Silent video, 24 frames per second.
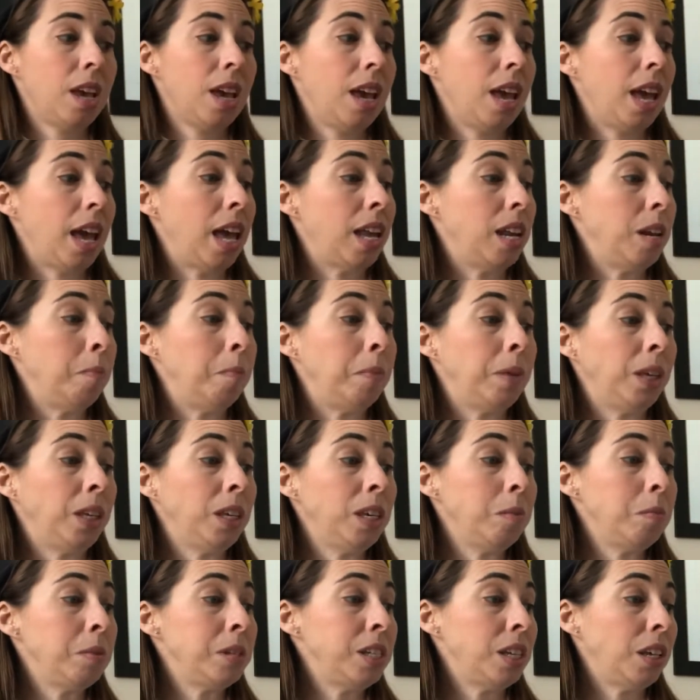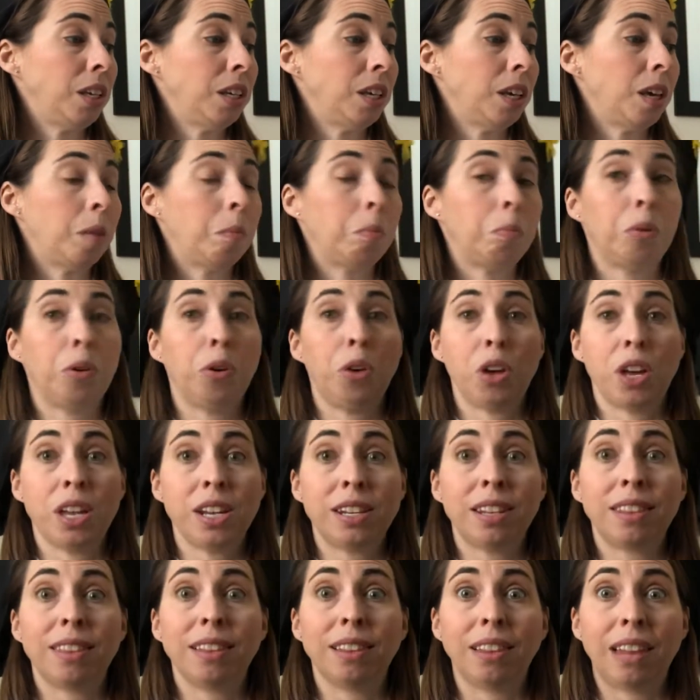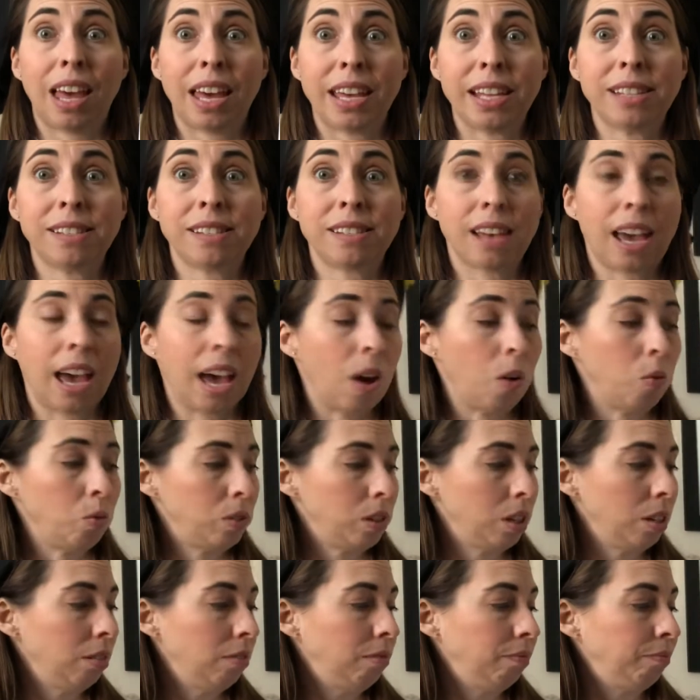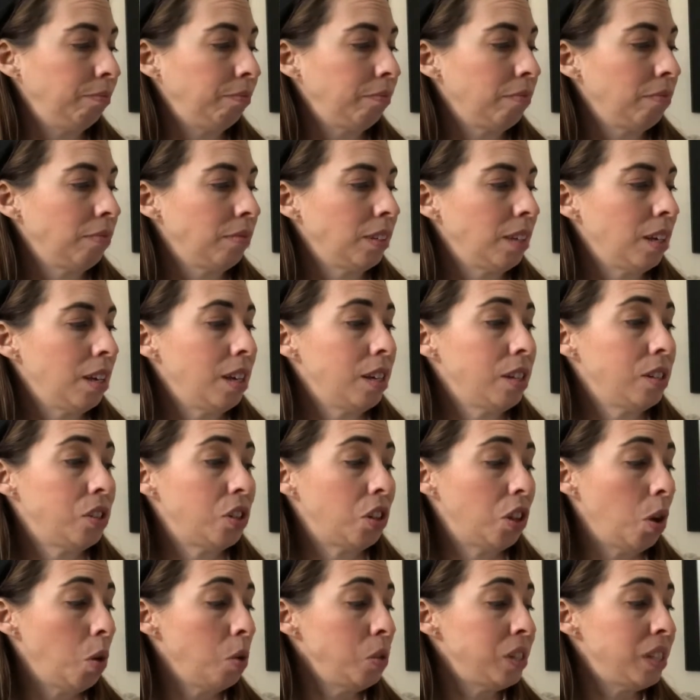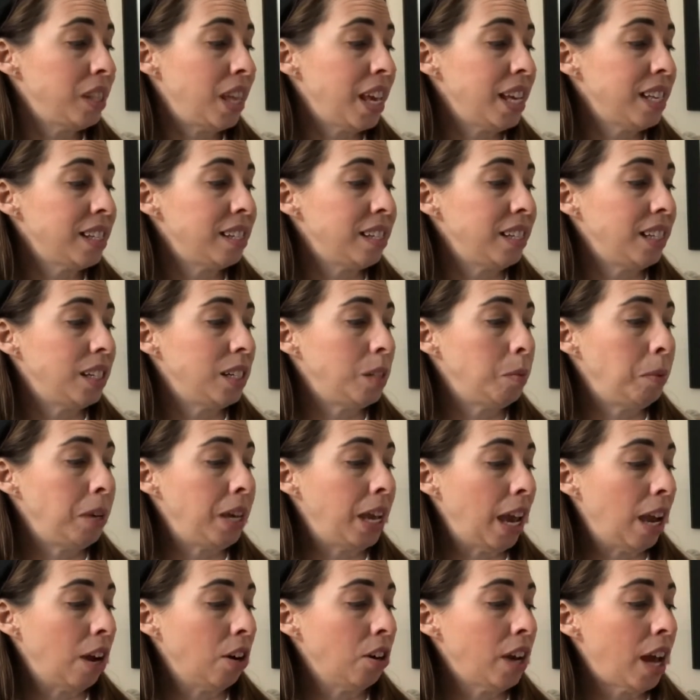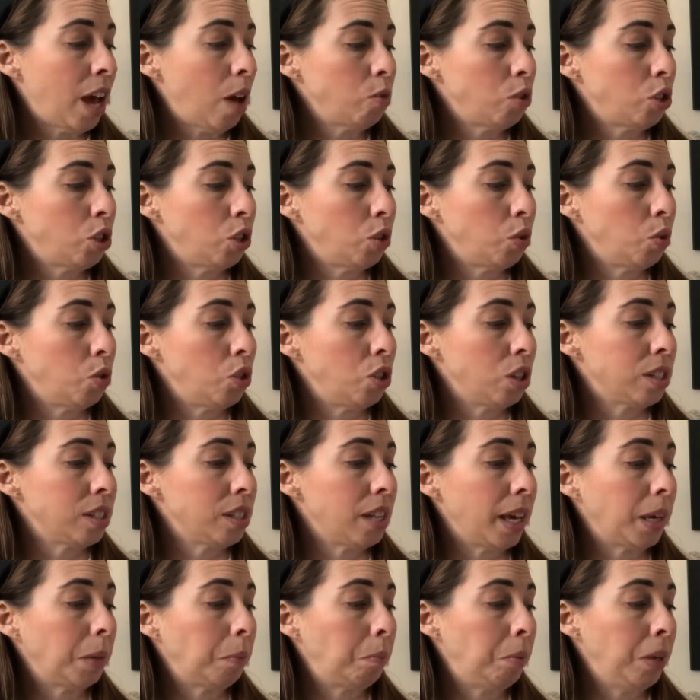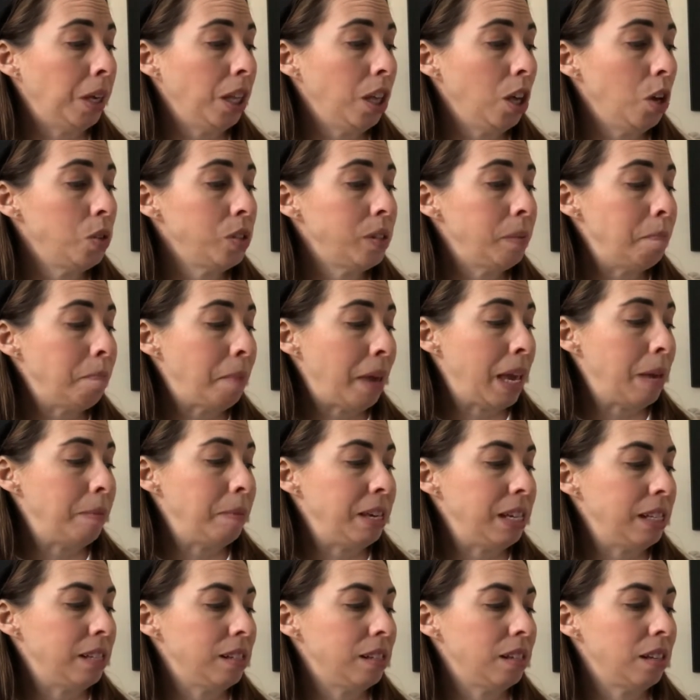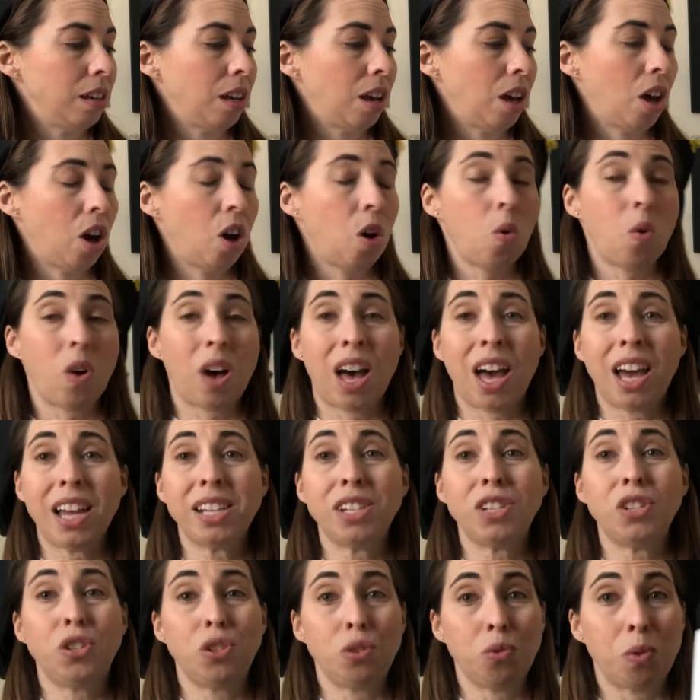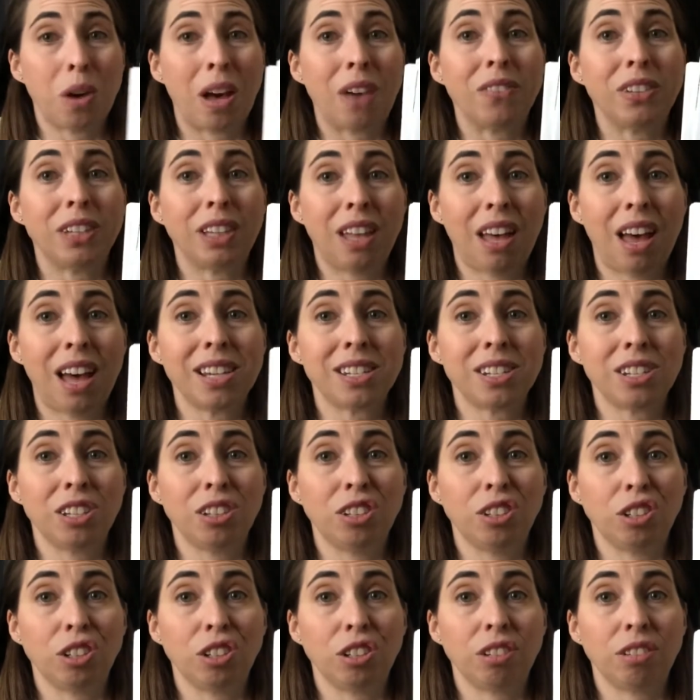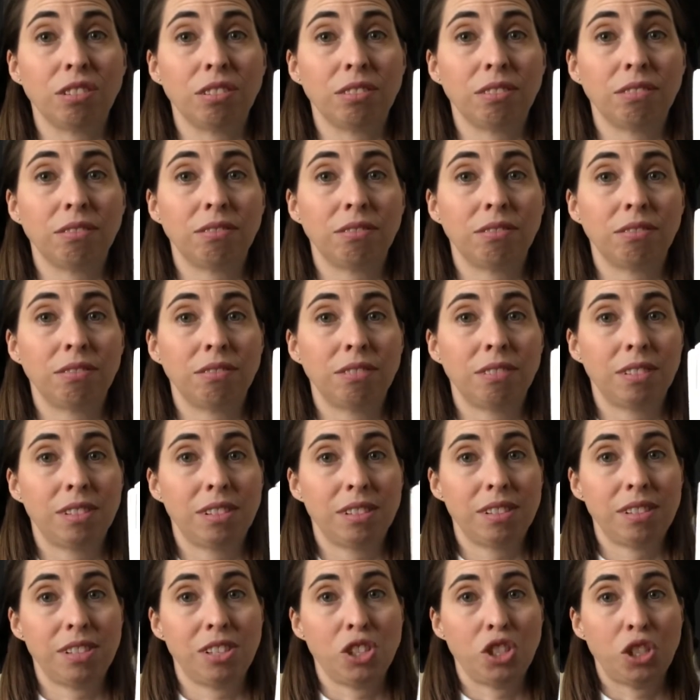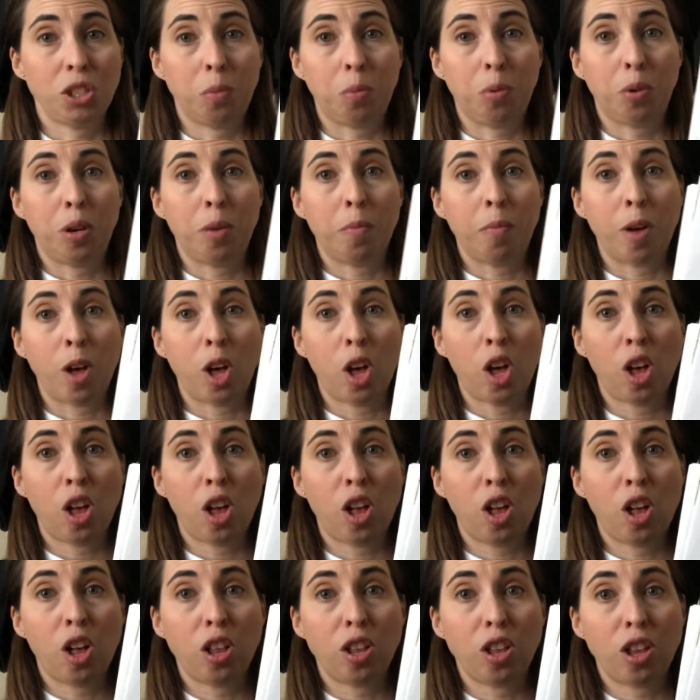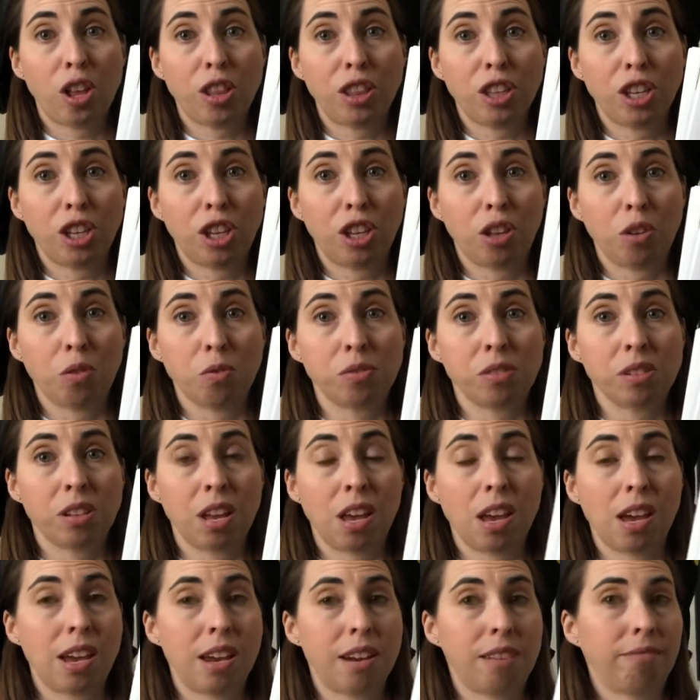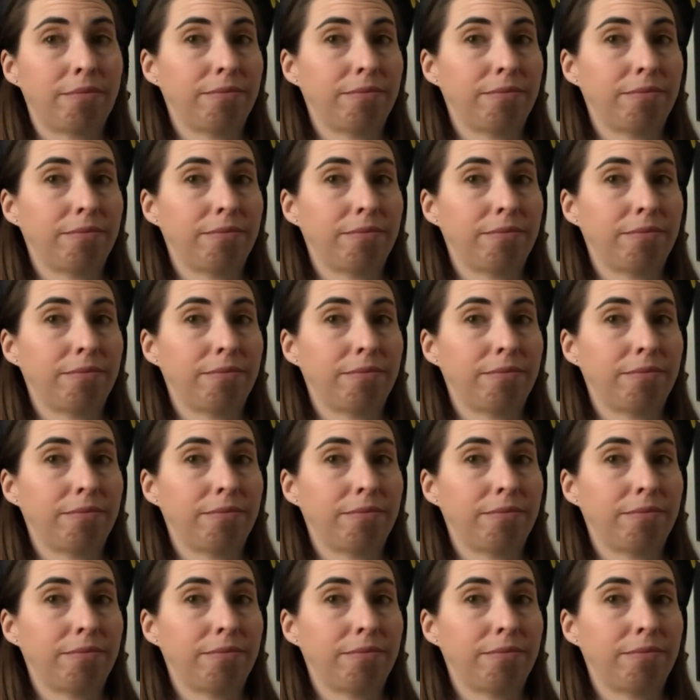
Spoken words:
And Amelia Bedelia put the lights out. So those things need to be aired out too, just like pillows and babies. Oh, I do have a lot to learn. And she put them all on the clothesline.